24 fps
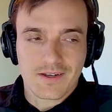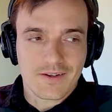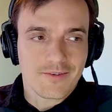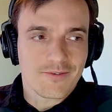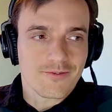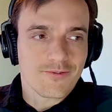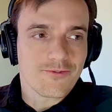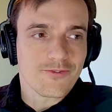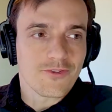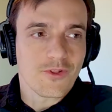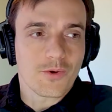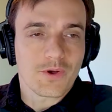
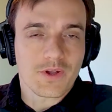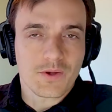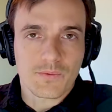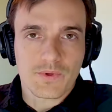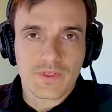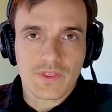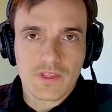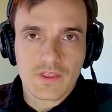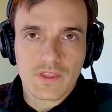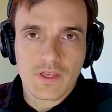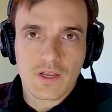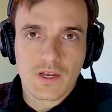flowing
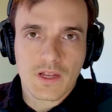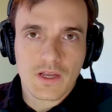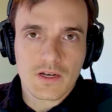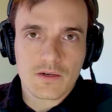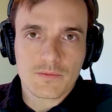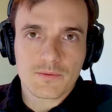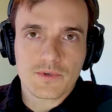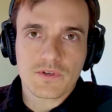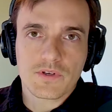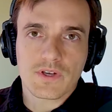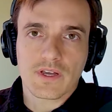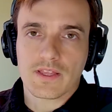within that
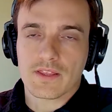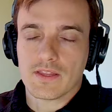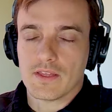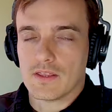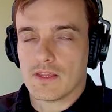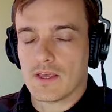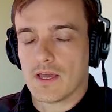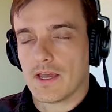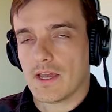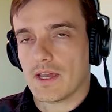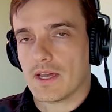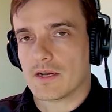animal, and then
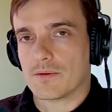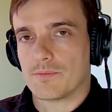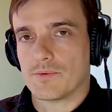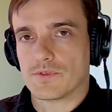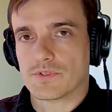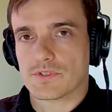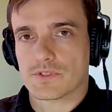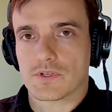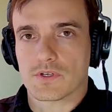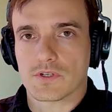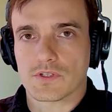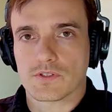that animal
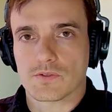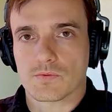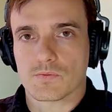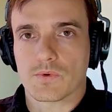starts